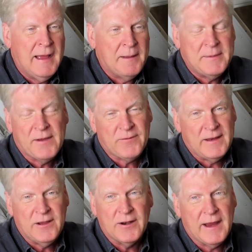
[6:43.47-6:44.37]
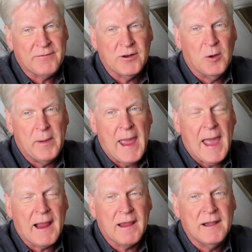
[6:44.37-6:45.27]
I'm definitely going to have to go
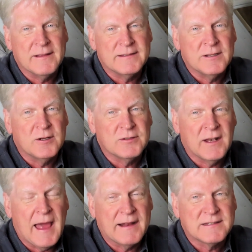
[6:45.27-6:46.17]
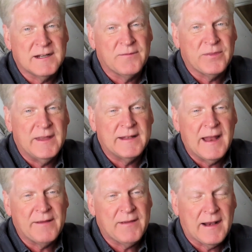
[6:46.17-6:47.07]
back because there's a lot of stuff that
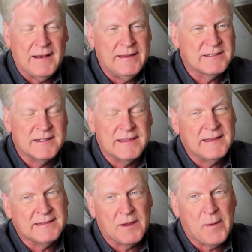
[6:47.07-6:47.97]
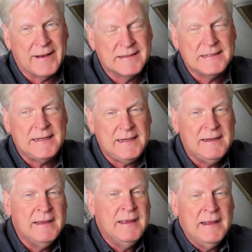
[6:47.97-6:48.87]
I've got a list of things I want to see
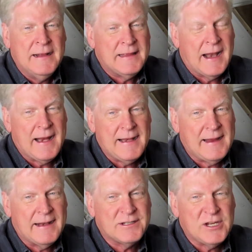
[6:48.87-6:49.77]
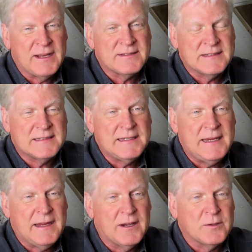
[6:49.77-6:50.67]
that I didn't get a chance to
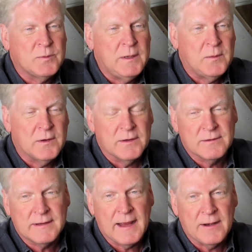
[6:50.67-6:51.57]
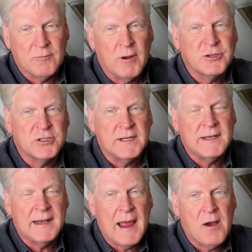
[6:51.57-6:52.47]
see because we were kind of rushing in
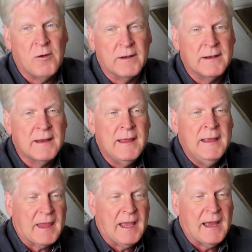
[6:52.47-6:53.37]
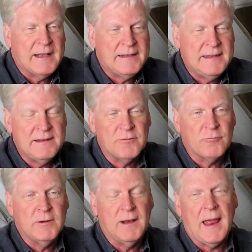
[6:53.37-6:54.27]
and out, and I didn't
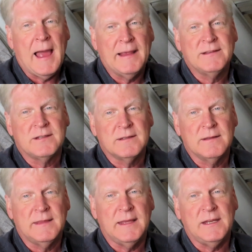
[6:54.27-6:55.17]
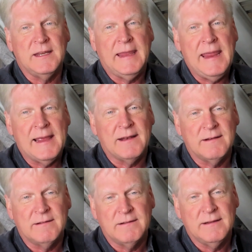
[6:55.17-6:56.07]
realize that you can't
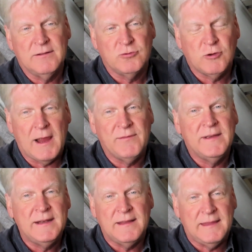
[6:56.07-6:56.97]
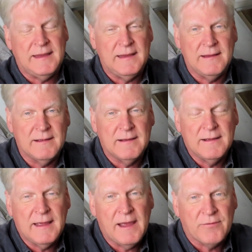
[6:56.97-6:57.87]
drive into the
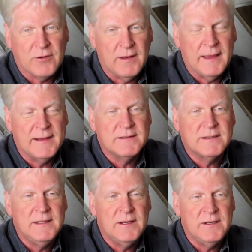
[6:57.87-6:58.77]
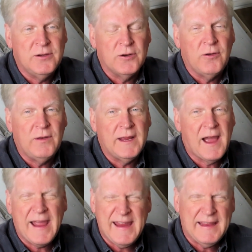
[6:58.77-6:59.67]
Everglades. You can only
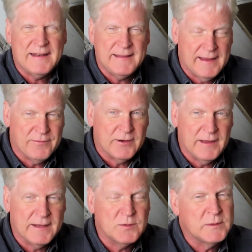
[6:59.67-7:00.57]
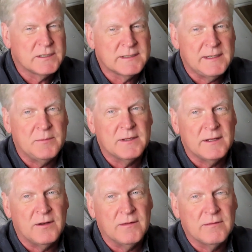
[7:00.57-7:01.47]
hike into the Everglades, which seems a
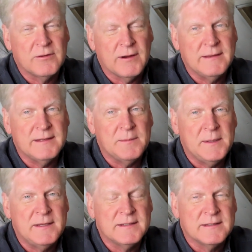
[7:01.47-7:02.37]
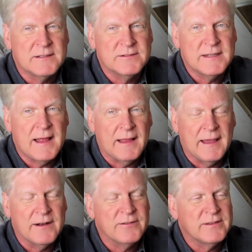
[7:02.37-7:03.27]
little crazy to me since there's
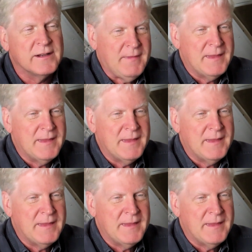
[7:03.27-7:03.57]
alligators in there.